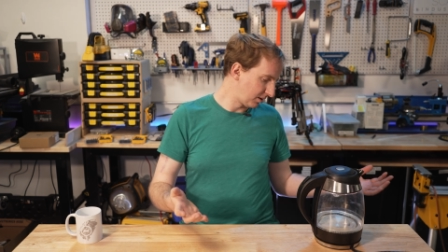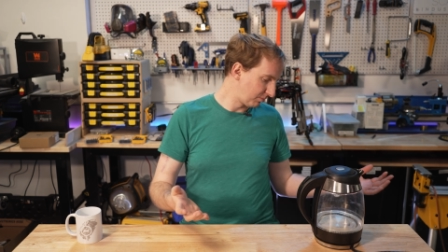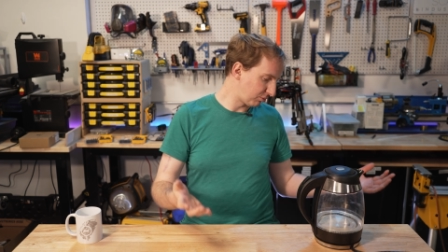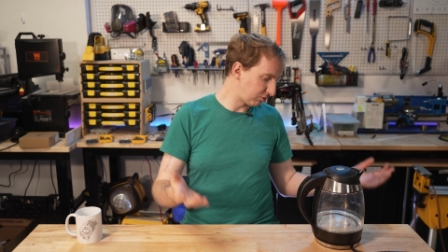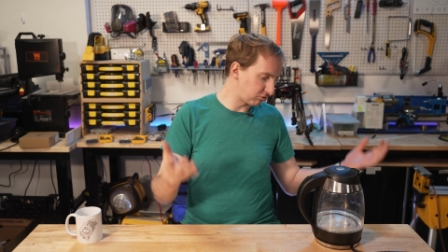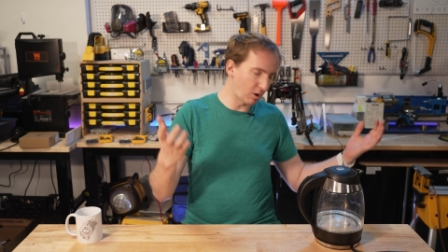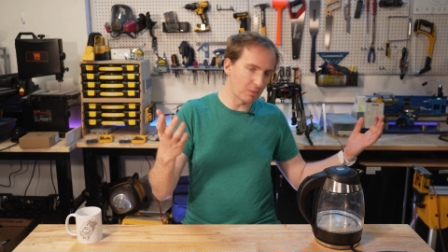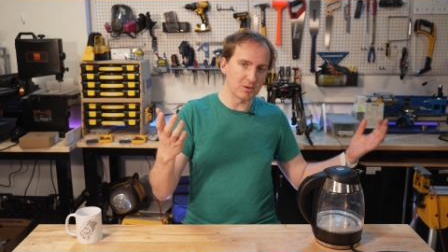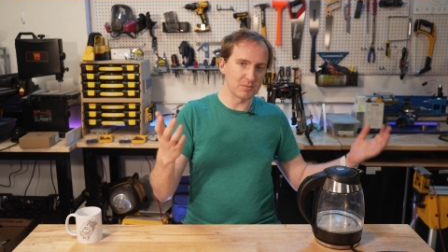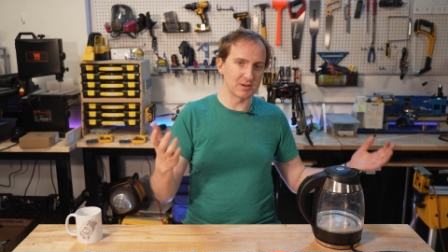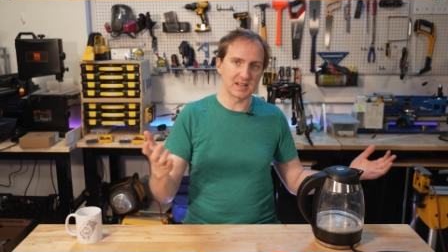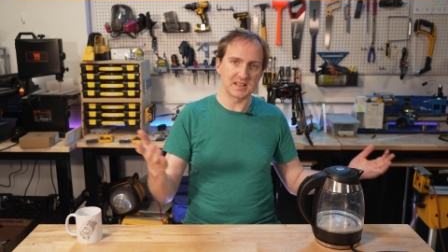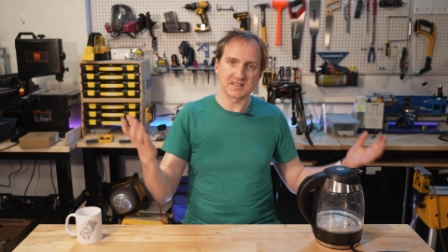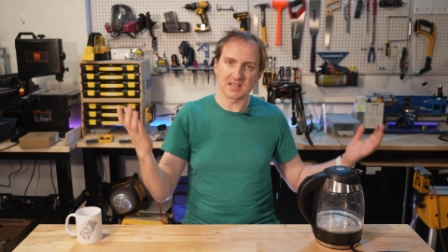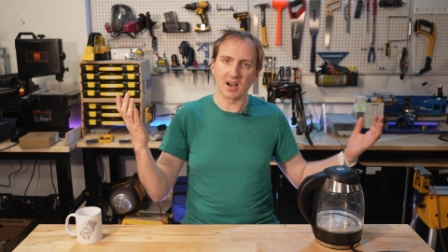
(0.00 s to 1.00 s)

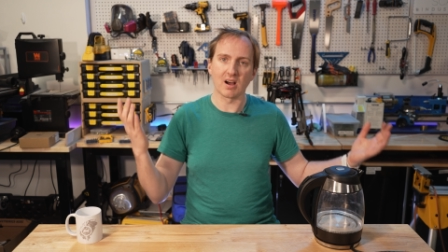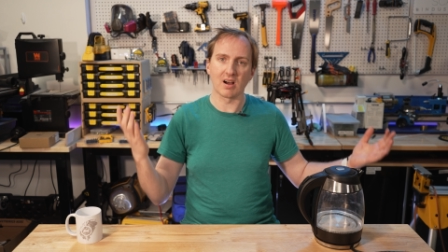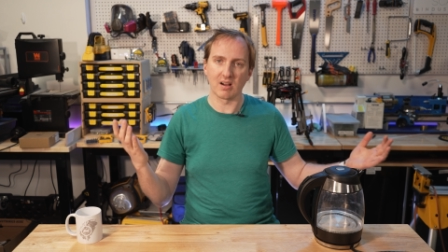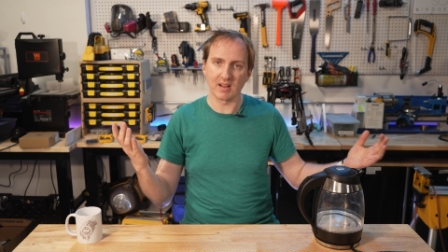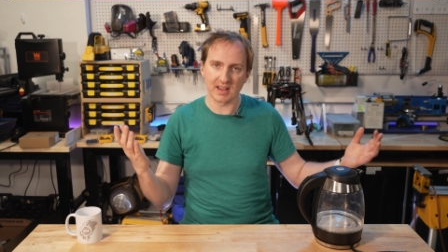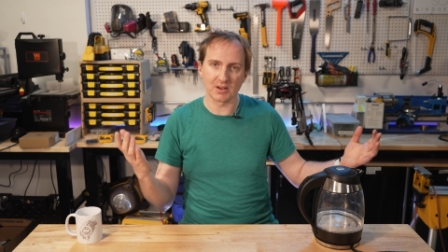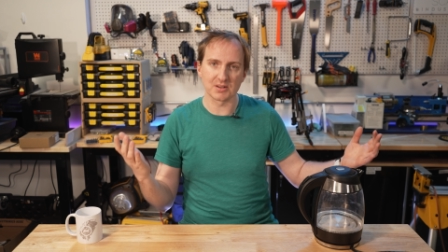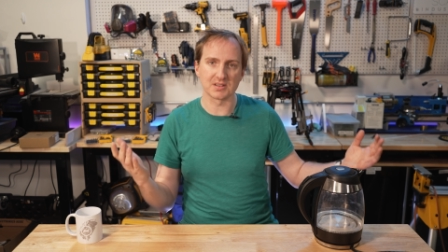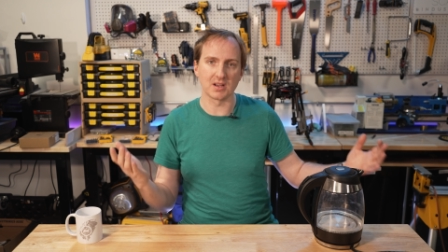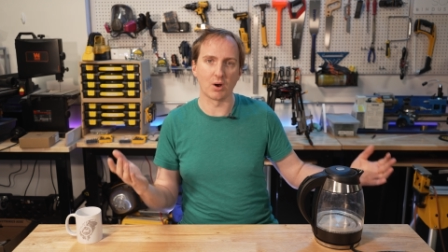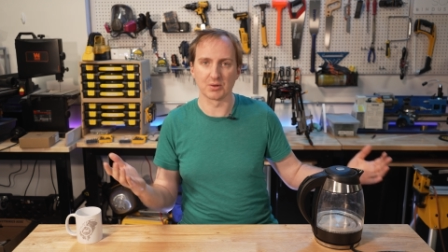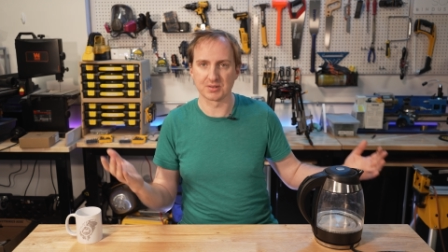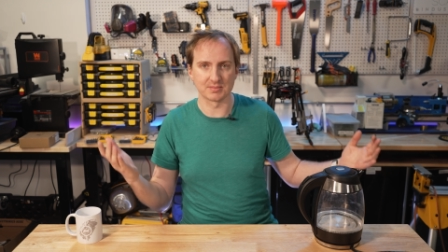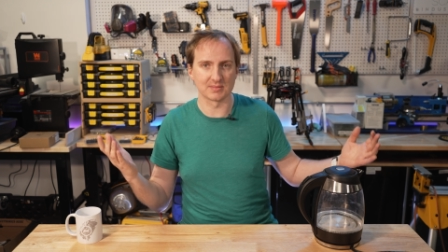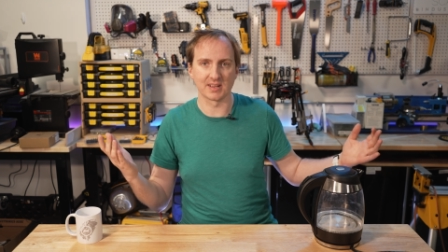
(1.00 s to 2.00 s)
probably Target
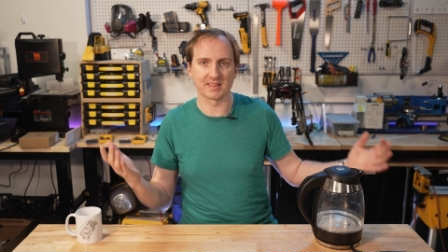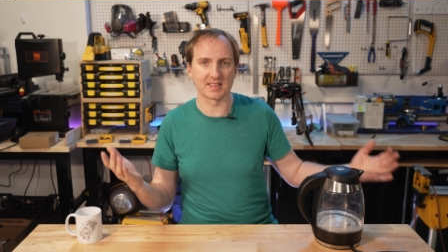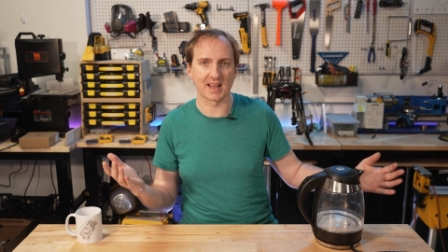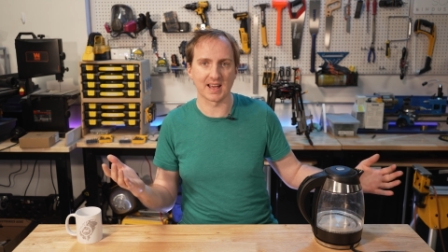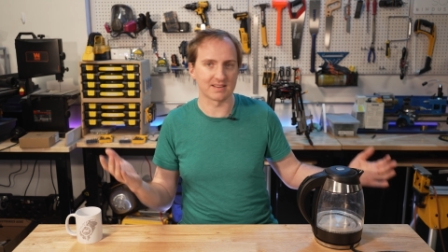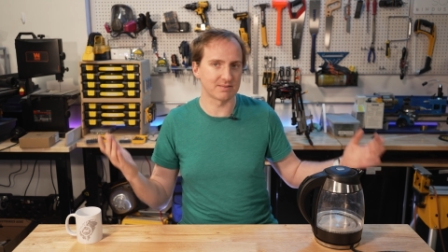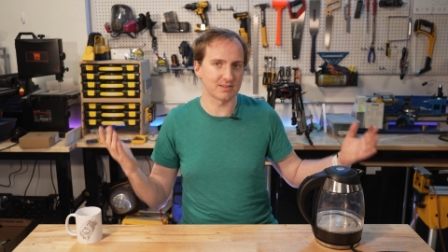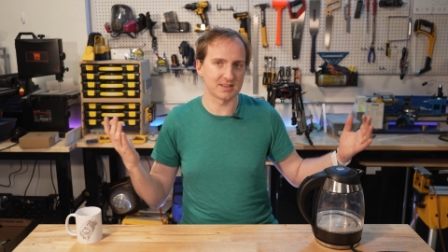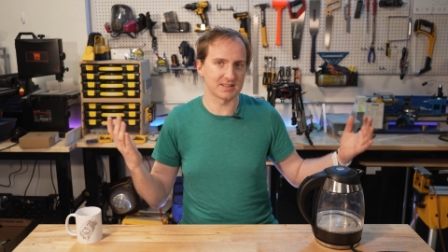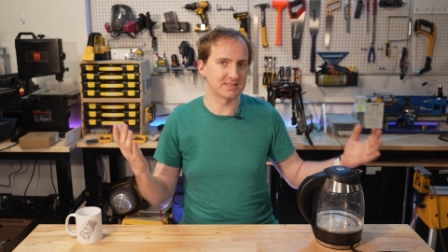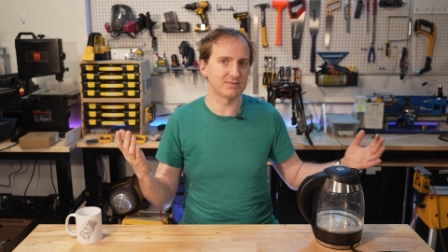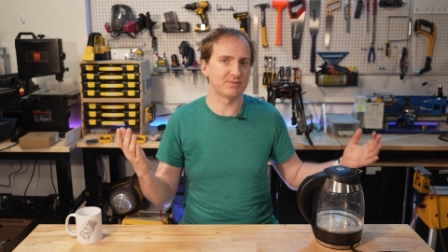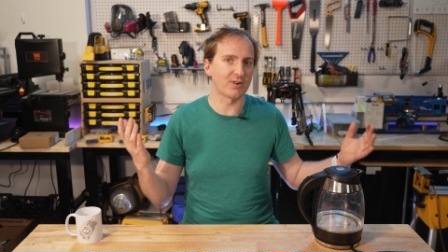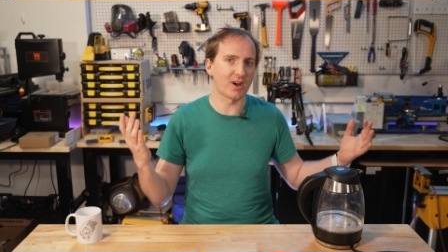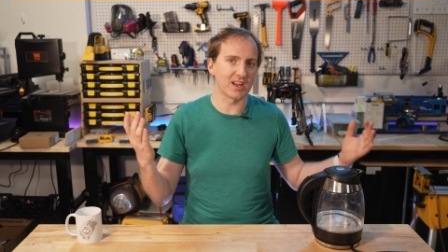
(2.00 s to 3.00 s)
or something like that
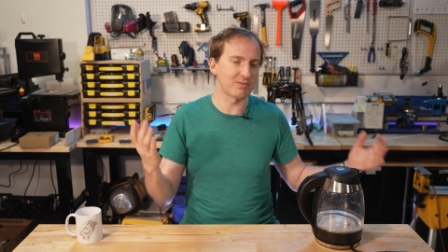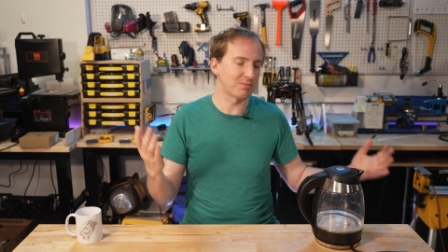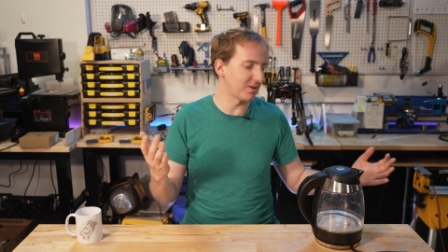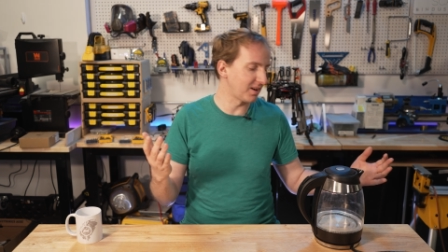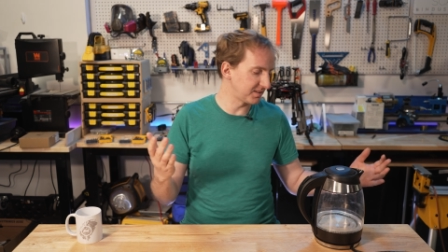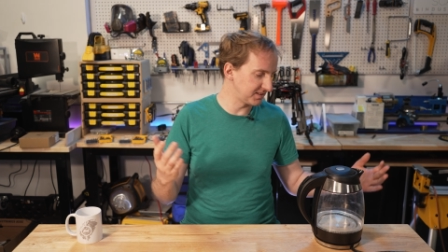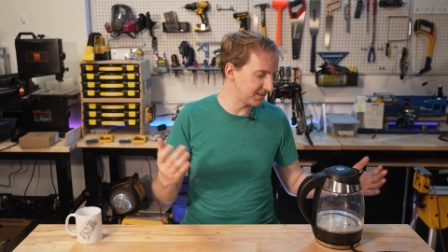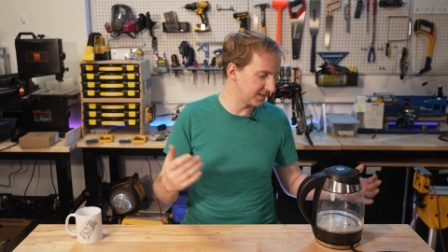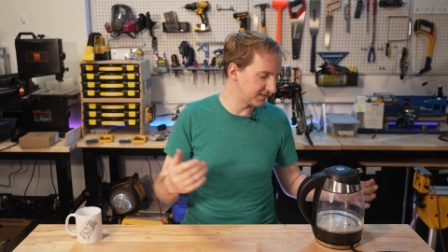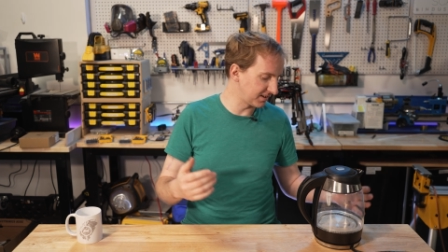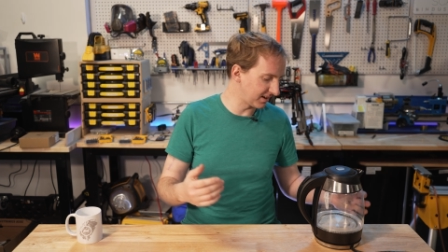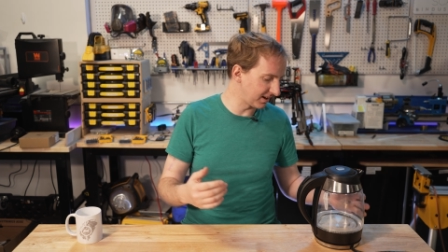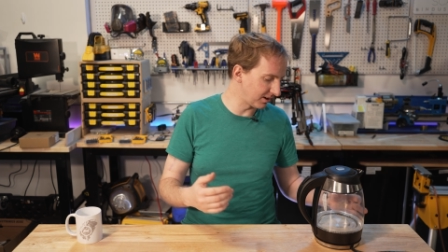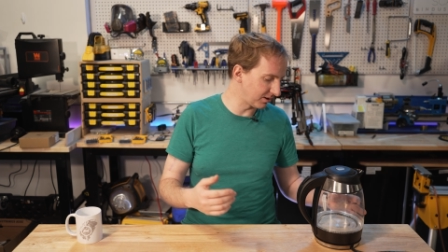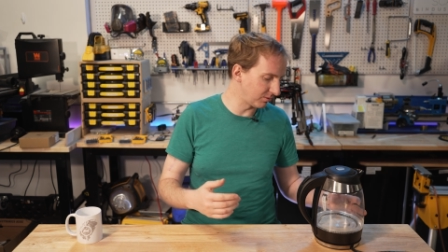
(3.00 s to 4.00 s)
5+ years
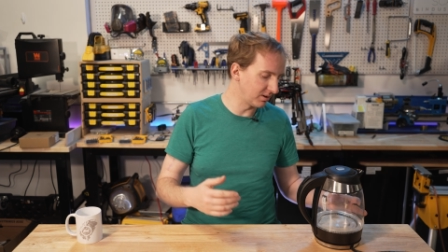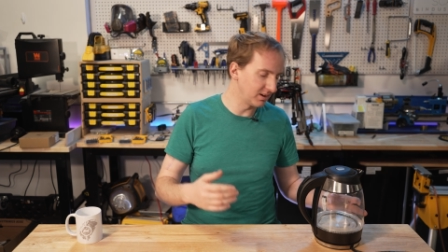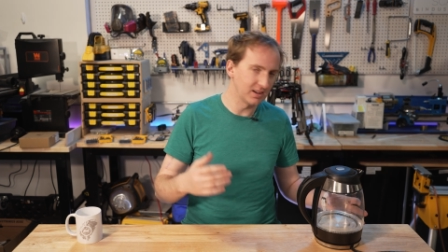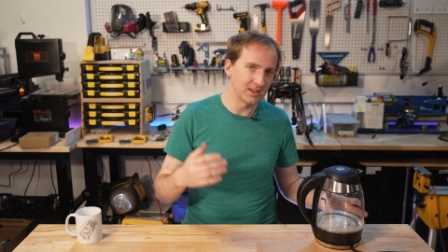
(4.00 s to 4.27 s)
ago.